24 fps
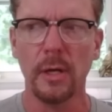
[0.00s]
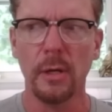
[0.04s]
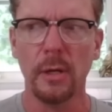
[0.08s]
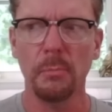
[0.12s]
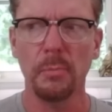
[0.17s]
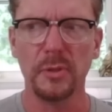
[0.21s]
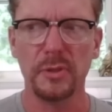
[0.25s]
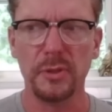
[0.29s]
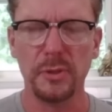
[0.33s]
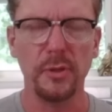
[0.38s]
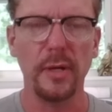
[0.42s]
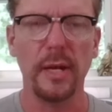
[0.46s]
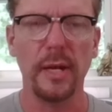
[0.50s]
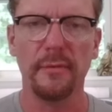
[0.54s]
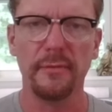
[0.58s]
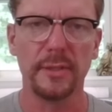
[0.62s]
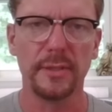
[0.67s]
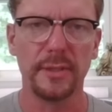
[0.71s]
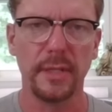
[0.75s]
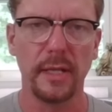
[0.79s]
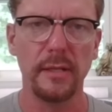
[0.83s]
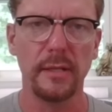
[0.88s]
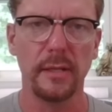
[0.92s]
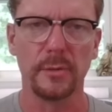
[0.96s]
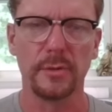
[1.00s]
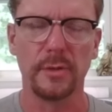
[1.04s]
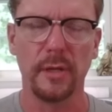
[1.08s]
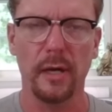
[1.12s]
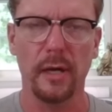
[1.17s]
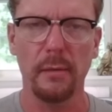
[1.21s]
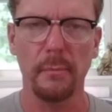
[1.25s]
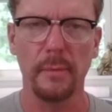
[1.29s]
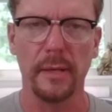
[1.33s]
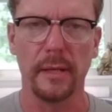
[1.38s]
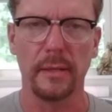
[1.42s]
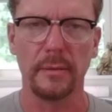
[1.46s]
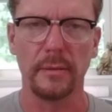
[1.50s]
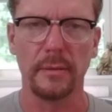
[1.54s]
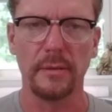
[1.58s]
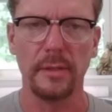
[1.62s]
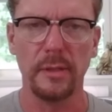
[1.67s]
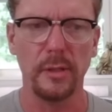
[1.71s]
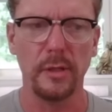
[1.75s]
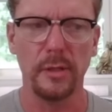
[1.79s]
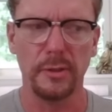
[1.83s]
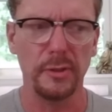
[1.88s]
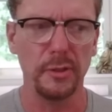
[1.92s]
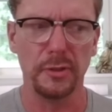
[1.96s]
But you never see those comments. You,
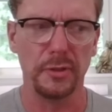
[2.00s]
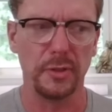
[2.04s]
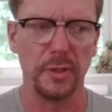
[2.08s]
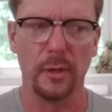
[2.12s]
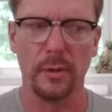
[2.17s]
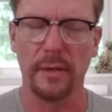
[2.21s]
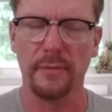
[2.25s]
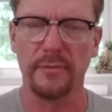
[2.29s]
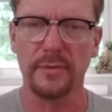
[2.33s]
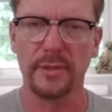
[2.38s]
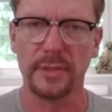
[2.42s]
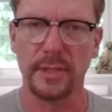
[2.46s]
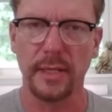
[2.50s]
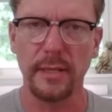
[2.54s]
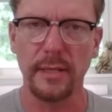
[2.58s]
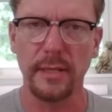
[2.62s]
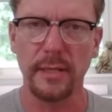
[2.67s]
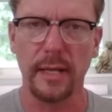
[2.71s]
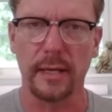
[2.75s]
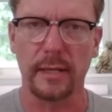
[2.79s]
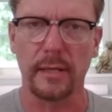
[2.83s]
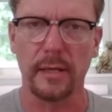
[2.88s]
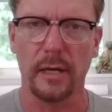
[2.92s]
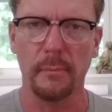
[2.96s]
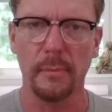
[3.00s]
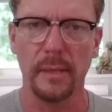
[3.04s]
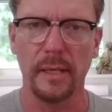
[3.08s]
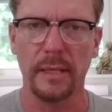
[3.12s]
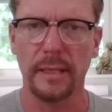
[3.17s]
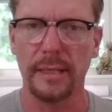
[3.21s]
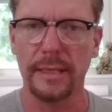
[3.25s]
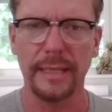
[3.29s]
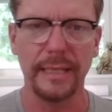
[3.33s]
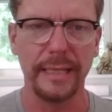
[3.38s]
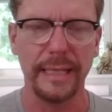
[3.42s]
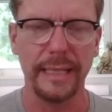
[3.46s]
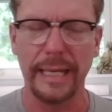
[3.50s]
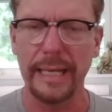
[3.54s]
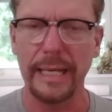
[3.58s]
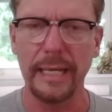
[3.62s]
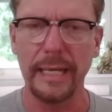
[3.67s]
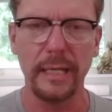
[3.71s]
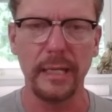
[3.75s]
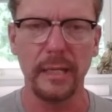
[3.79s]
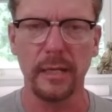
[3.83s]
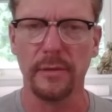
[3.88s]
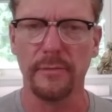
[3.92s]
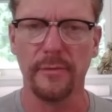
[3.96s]
just don't ever see that comment in
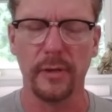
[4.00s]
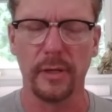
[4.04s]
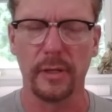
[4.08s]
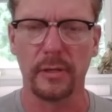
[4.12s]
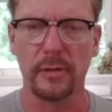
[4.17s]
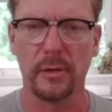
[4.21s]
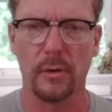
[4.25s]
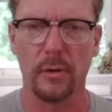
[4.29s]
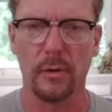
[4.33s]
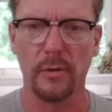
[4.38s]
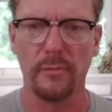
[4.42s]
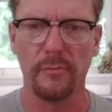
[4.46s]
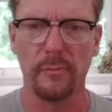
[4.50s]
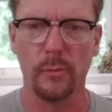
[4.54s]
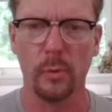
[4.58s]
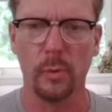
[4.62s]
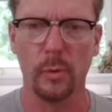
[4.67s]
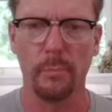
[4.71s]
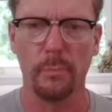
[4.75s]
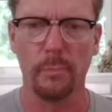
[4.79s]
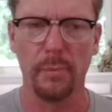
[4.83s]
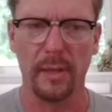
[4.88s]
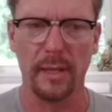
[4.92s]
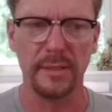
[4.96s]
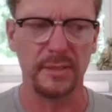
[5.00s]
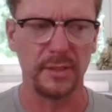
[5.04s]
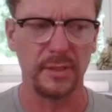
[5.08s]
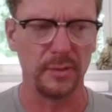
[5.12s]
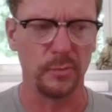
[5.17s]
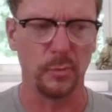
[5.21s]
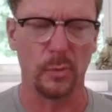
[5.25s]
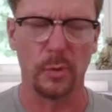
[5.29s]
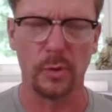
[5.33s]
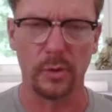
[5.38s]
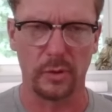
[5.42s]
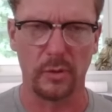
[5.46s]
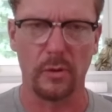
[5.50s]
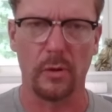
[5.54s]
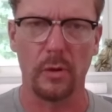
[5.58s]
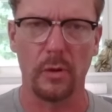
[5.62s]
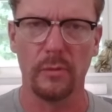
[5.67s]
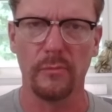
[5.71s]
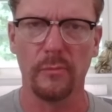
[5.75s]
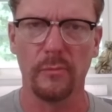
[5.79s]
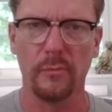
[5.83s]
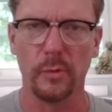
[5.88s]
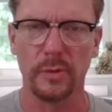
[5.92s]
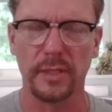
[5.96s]
any of the carnivore places where
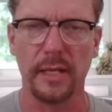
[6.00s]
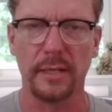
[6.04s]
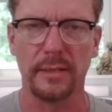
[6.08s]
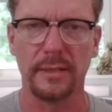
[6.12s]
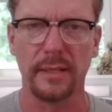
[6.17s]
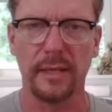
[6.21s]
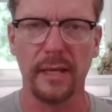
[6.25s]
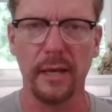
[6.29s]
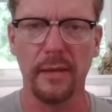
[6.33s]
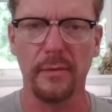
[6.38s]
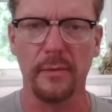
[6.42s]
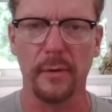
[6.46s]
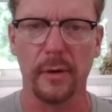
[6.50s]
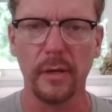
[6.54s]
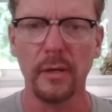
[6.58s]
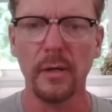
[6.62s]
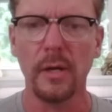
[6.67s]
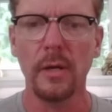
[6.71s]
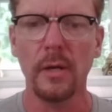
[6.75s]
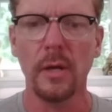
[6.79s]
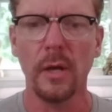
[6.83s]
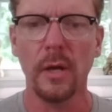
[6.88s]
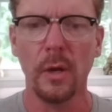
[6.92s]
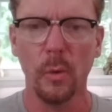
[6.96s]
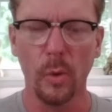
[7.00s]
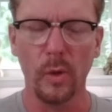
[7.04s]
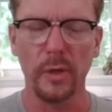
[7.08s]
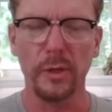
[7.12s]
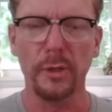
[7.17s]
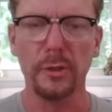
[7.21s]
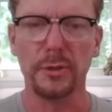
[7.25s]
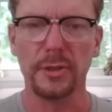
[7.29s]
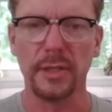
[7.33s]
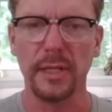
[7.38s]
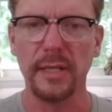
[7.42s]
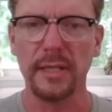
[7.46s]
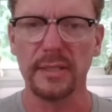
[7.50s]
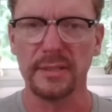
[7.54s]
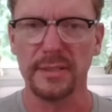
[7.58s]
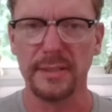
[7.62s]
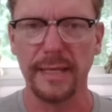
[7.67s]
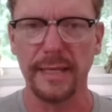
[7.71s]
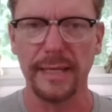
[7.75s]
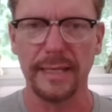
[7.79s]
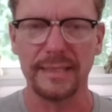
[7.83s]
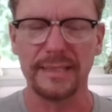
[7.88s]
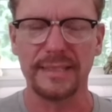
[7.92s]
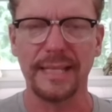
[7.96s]
carnivores get together. What you see is the
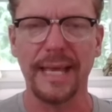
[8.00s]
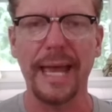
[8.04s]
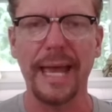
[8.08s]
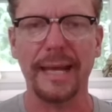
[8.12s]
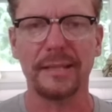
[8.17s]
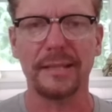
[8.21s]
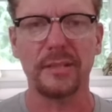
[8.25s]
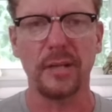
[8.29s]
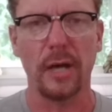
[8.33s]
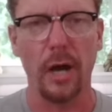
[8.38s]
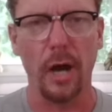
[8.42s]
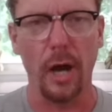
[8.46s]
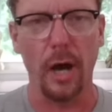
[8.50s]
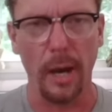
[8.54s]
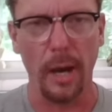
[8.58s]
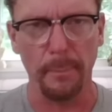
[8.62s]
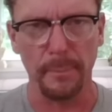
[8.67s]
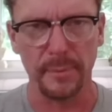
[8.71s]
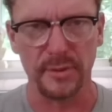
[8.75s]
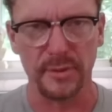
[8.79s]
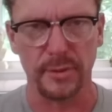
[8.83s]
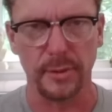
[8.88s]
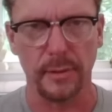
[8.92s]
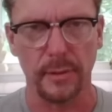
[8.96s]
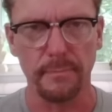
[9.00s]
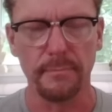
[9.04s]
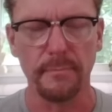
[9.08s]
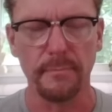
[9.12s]
exact opposite.